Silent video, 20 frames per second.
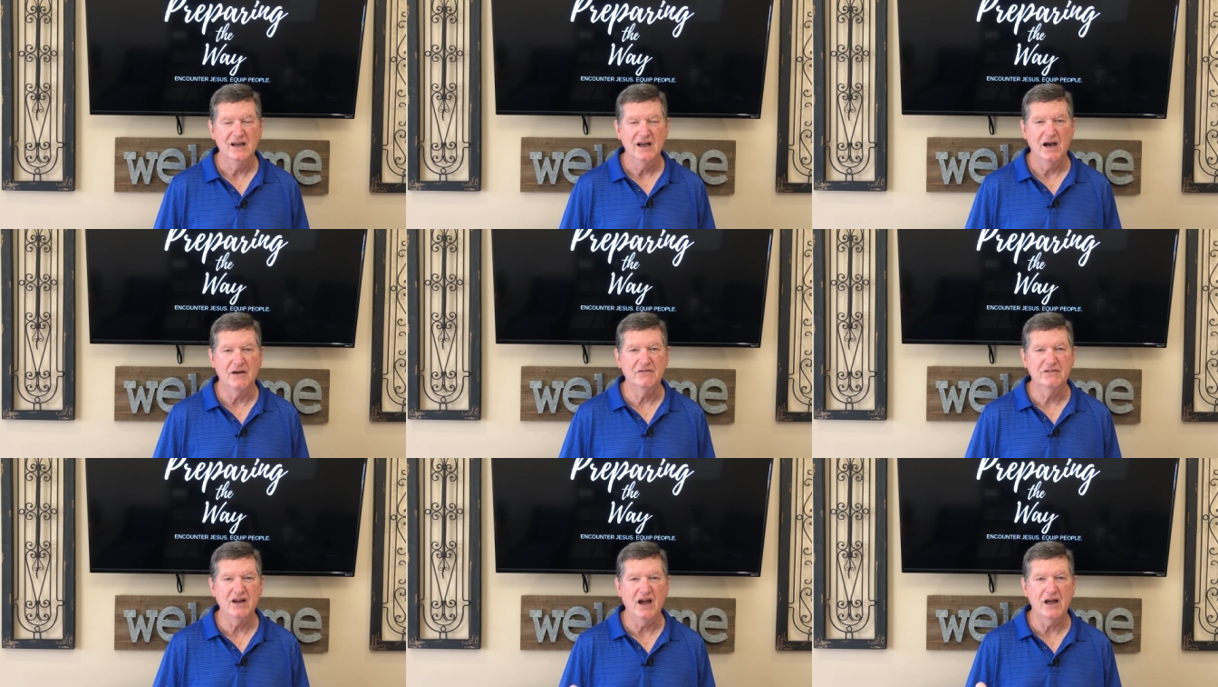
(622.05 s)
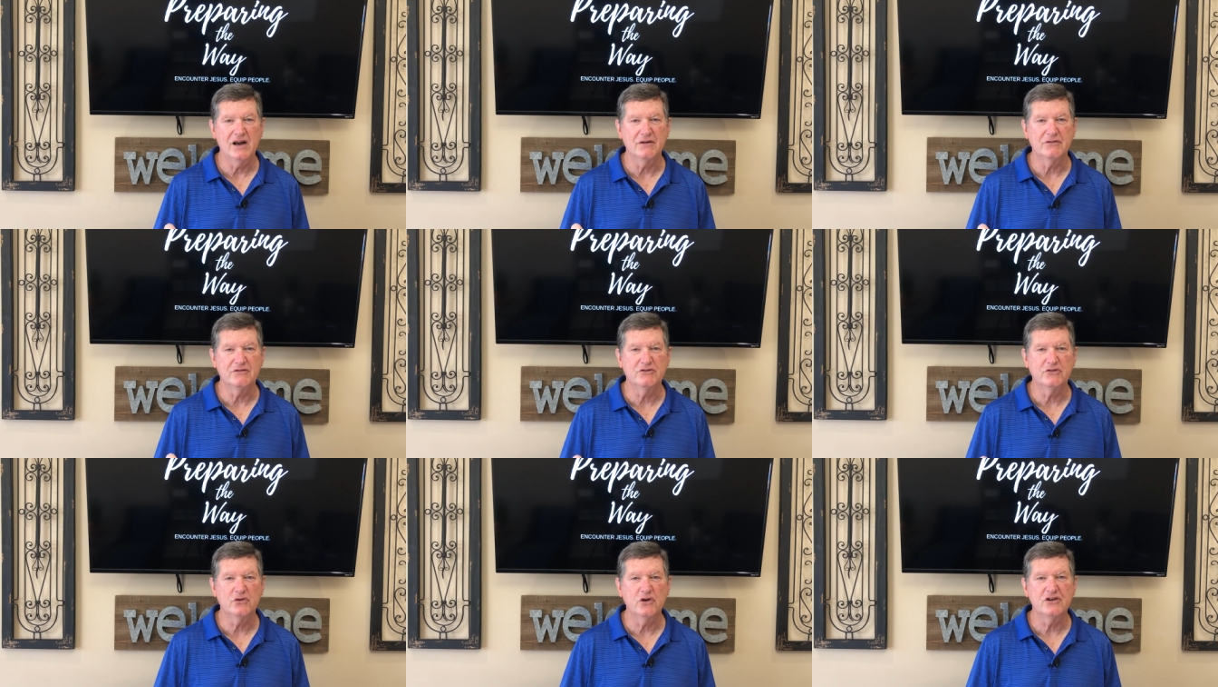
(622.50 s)
a God
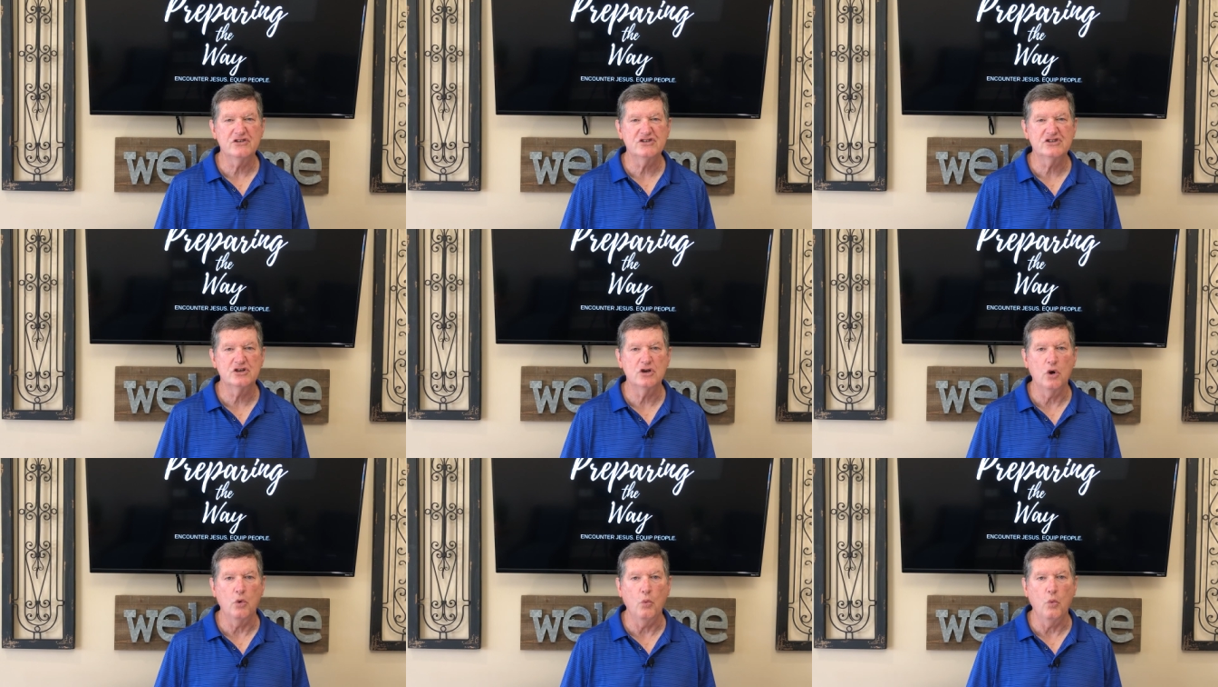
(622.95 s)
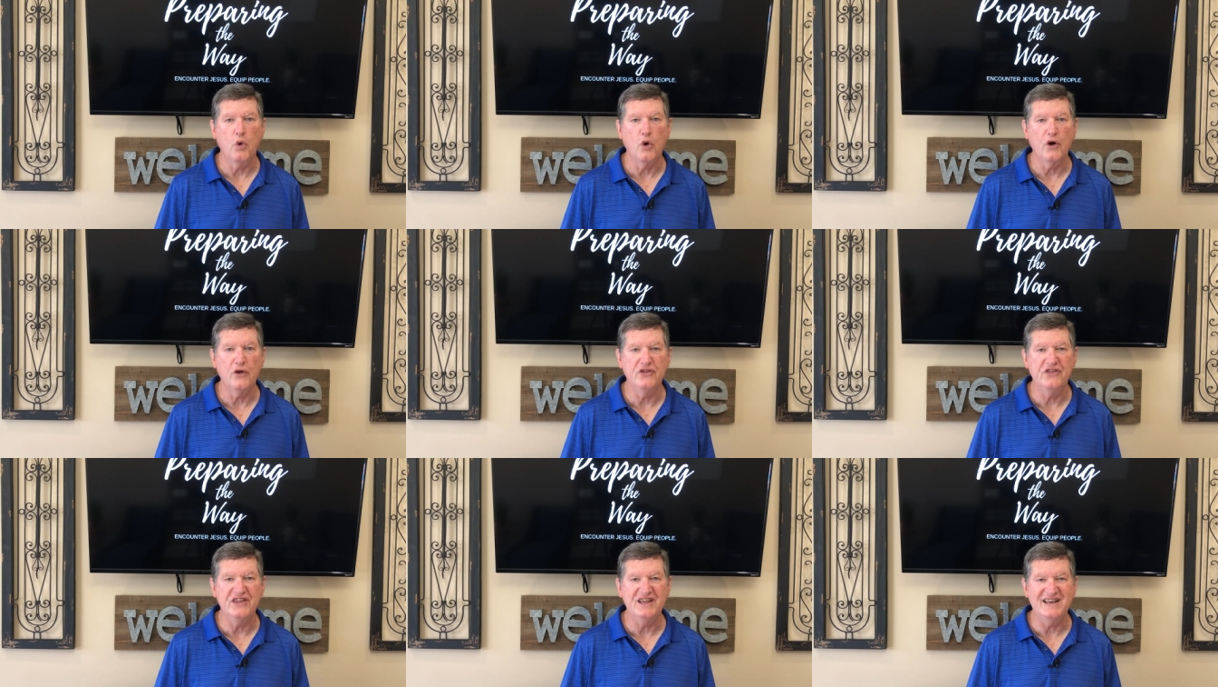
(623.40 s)
of
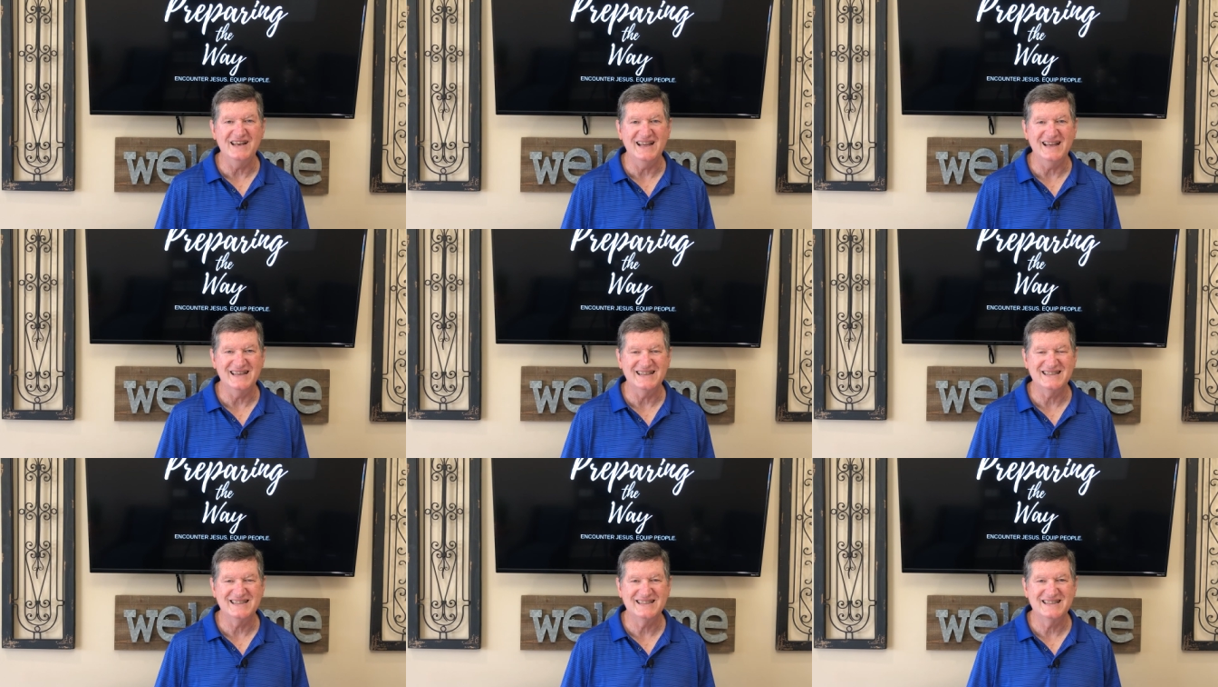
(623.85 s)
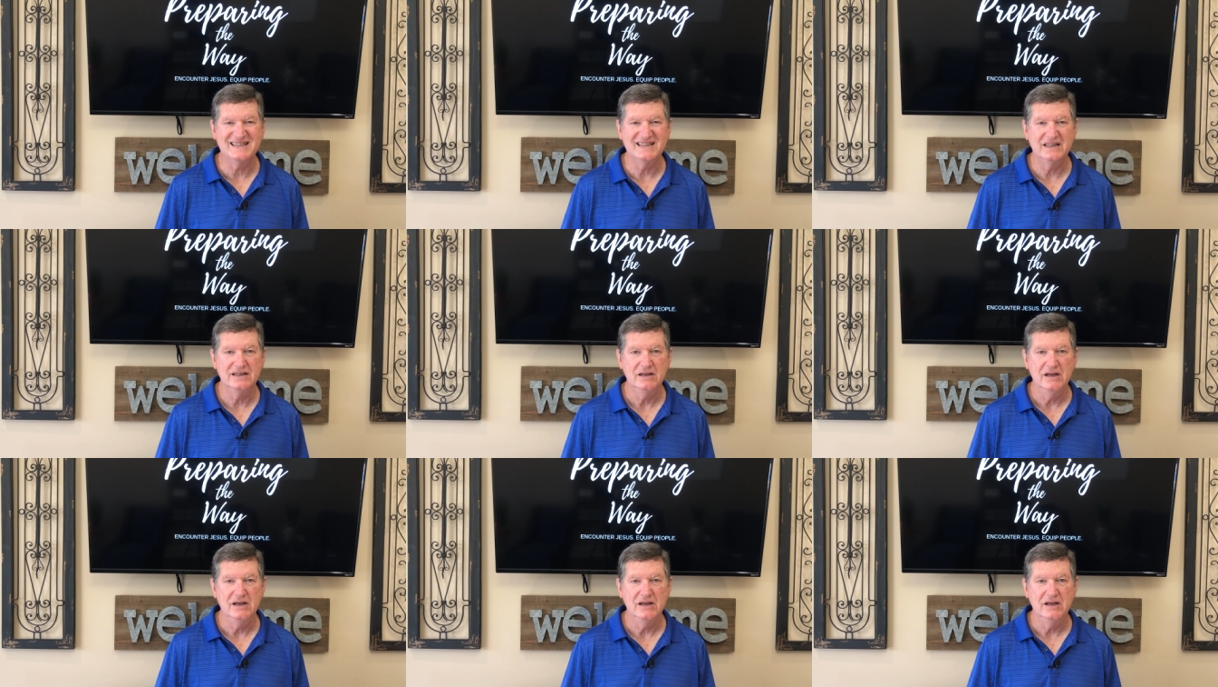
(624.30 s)
trustworthiness?